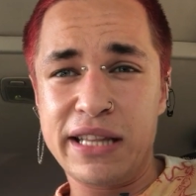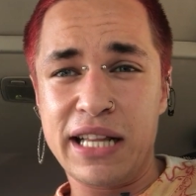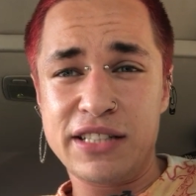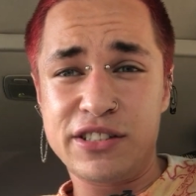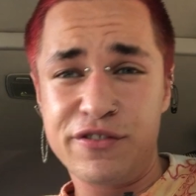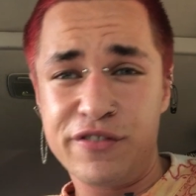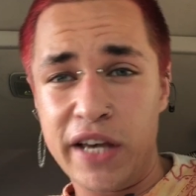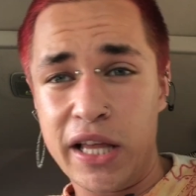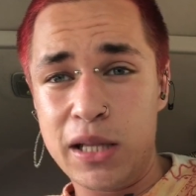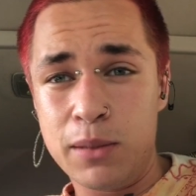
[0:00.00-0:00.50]

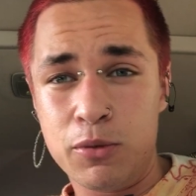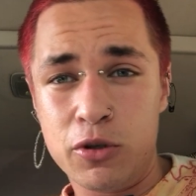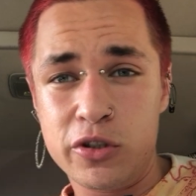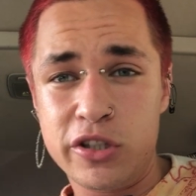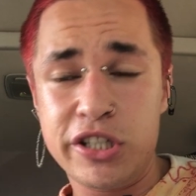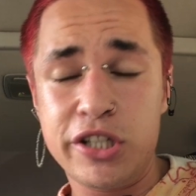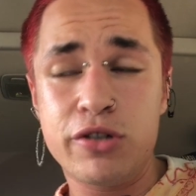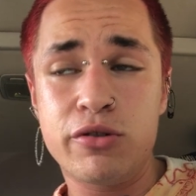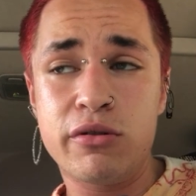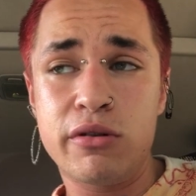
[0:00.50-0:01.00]
that's available
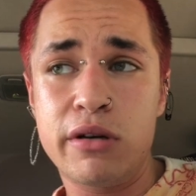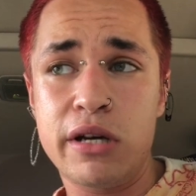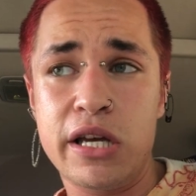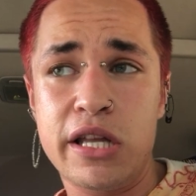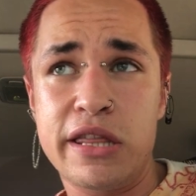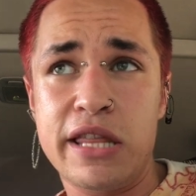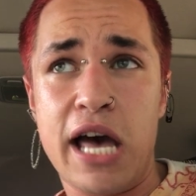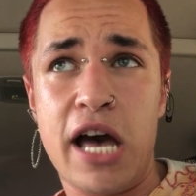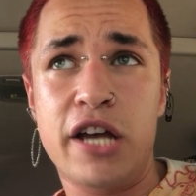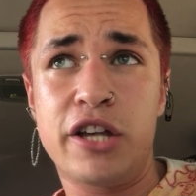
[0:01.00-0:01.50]
to you,
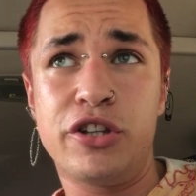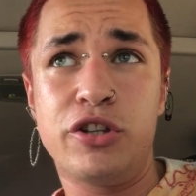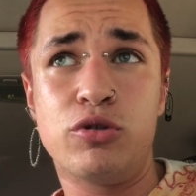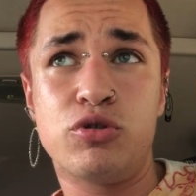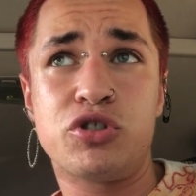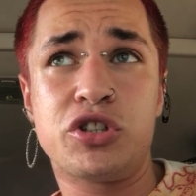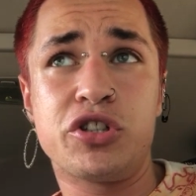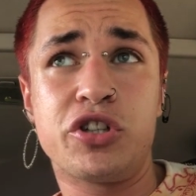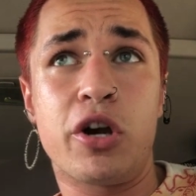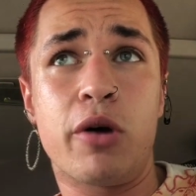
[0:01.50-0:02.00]
that you
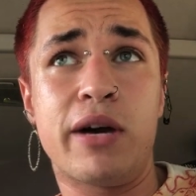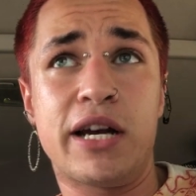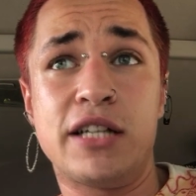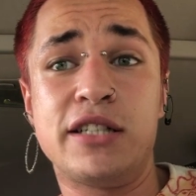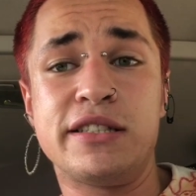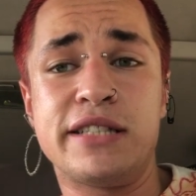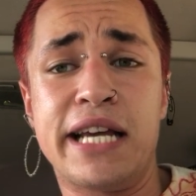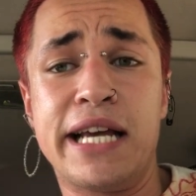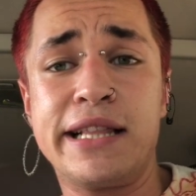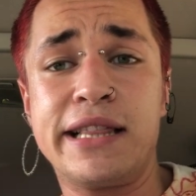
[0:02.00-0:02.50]
should go ahead
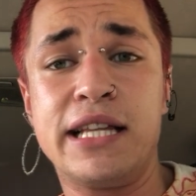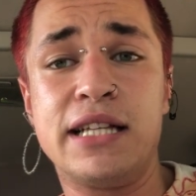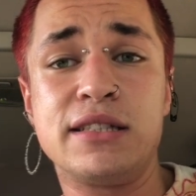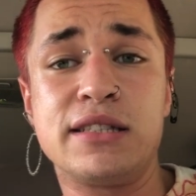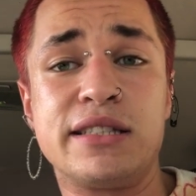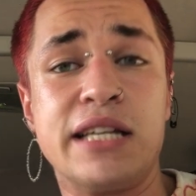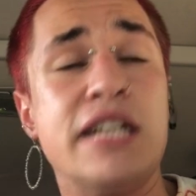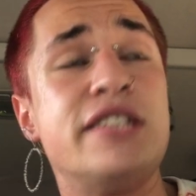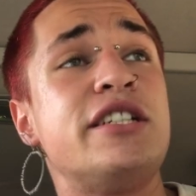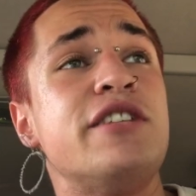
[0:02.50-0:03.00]
and take the
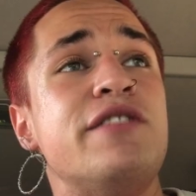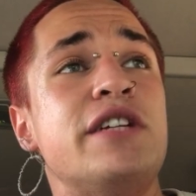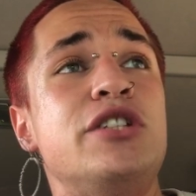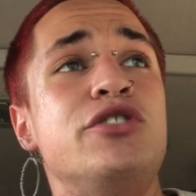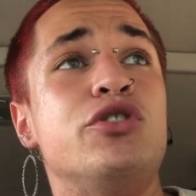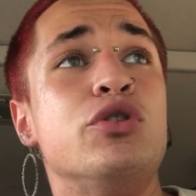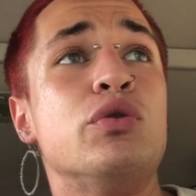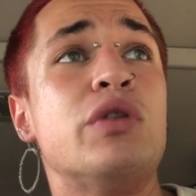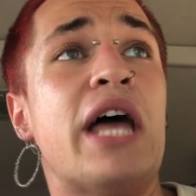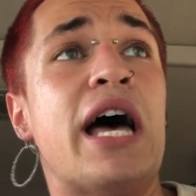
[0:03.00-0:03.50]
incentive
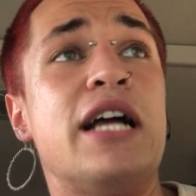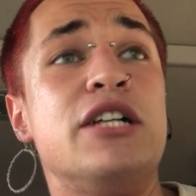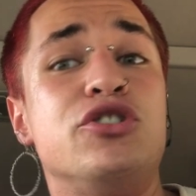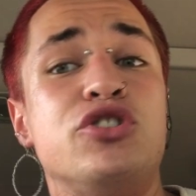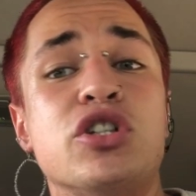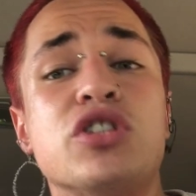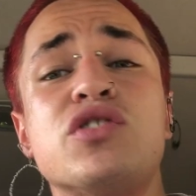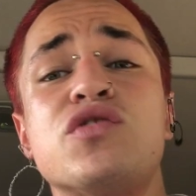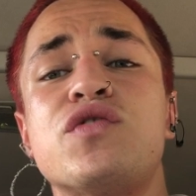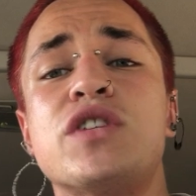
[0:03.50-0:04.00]
and do that
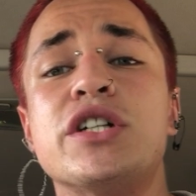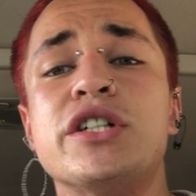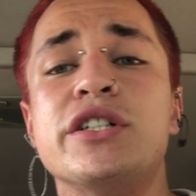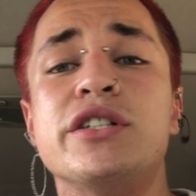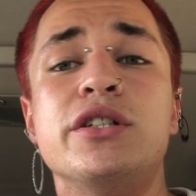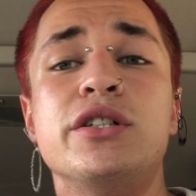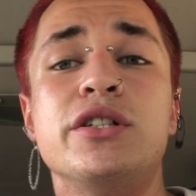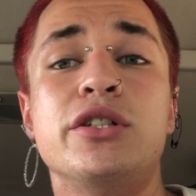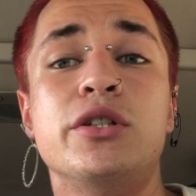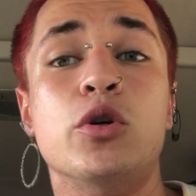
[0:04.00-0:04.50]
just
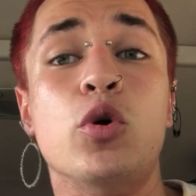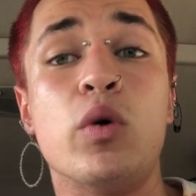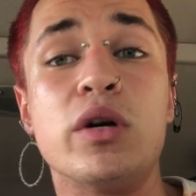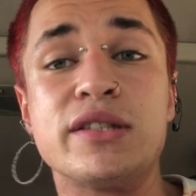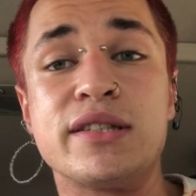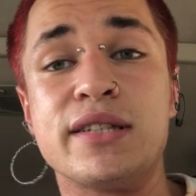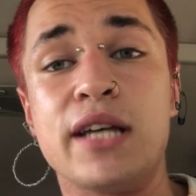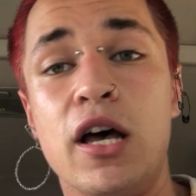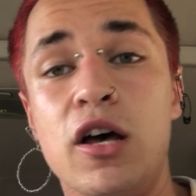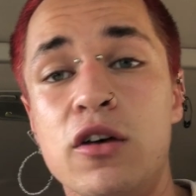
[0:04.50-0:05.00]
for
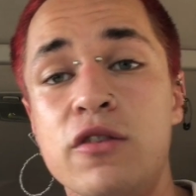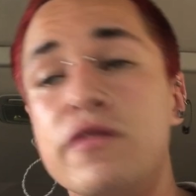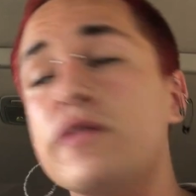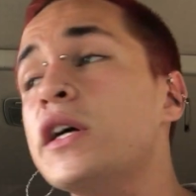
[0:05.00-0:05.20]
yourself.